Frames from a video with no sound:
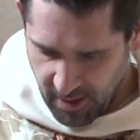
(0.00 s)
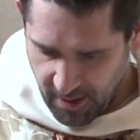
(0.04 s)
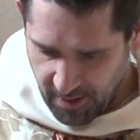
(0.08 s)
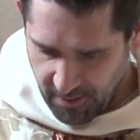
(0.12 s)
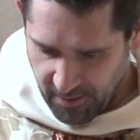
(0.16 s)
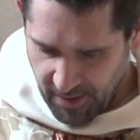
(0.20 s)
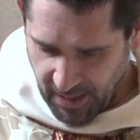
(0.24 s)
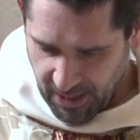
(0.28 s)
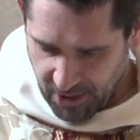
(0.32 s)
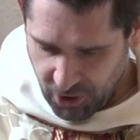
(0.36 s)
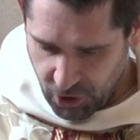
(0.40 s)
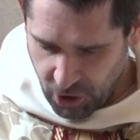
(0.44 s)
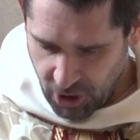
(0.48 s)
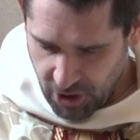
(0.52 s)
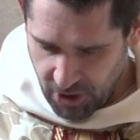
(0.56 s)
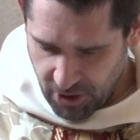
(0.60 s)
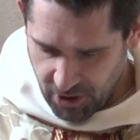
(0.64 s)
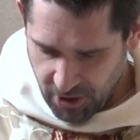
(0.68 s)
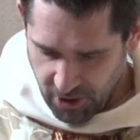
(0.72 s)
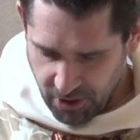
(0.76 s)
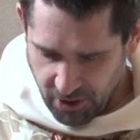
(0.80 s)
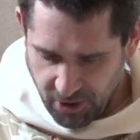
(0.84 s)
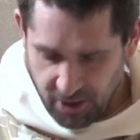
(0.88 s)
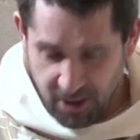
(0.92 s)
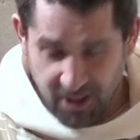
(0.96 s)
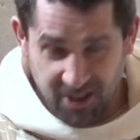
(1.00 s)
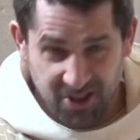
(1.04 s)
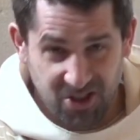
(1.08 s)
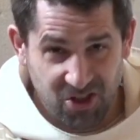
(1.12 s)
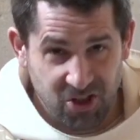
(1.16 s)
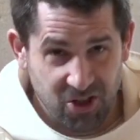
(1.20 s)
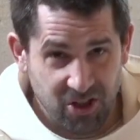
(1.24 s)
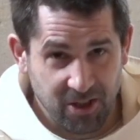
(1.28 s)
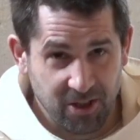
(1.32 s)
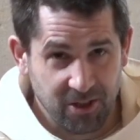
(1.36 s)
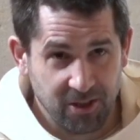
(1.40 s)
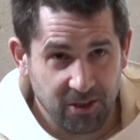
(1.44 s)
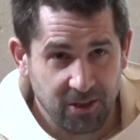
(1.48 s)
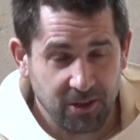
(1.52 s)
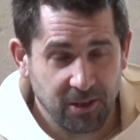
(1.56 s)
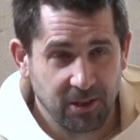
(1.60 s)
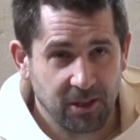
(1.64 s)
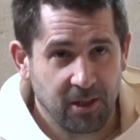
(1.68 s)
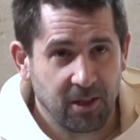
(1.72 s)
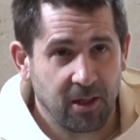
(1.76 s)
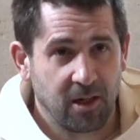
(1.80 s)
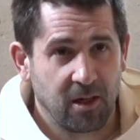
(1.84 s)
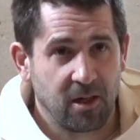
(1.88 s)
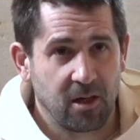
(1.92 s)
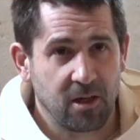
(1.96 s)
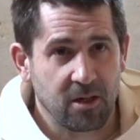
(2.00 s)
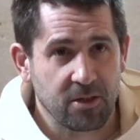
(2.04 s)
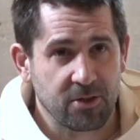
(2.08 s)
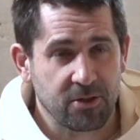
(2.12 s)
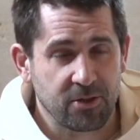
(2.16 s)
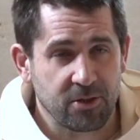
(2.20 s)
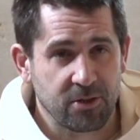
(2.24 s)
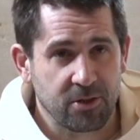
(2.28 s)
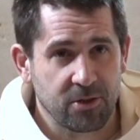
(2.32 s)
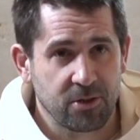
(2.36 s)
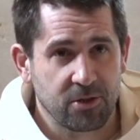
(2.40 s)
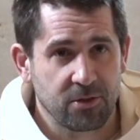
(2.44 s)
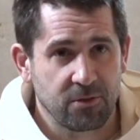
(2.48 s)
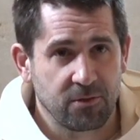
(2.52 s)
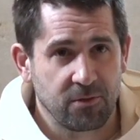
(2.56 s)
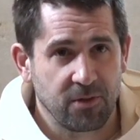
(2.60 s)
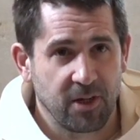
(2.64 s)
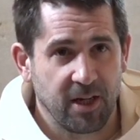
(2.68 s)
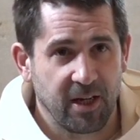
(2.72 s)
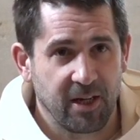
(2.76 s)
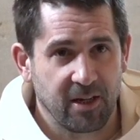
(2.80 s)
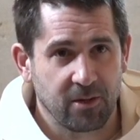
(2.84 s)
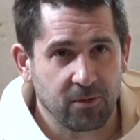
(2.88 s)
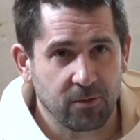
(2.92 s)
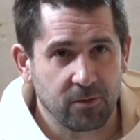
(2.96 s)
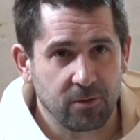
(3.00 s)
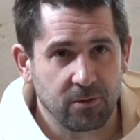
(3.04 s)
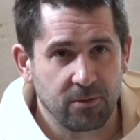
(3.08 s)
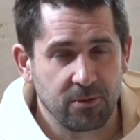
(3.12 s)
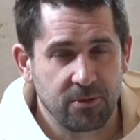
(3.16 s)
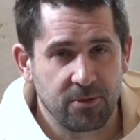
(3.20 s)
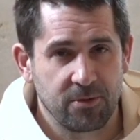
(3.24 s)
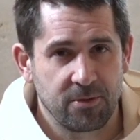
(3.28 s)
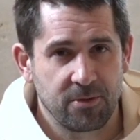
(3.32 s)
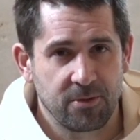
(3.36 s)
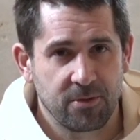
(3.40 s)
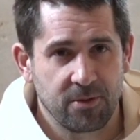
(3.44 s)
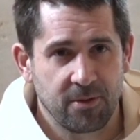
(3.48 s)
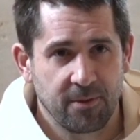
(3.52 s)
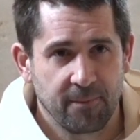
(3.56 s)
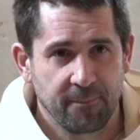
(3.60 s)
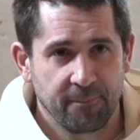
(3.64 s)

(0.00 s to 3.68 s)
that Jesus still asks for heralds.